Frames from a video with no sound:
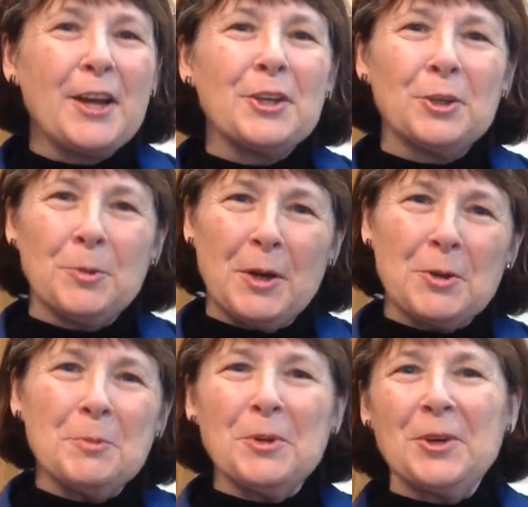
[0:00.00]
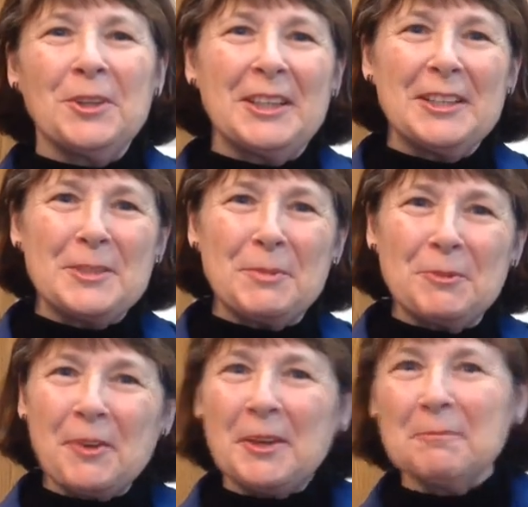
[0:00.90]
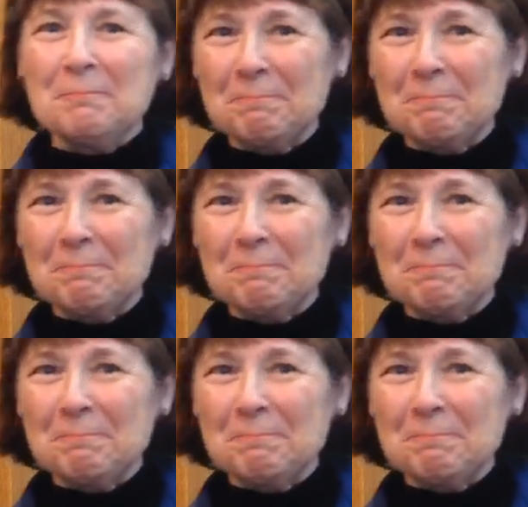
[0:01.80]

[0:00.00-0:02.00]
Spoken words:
You're welcome, Colleen. It's been fun.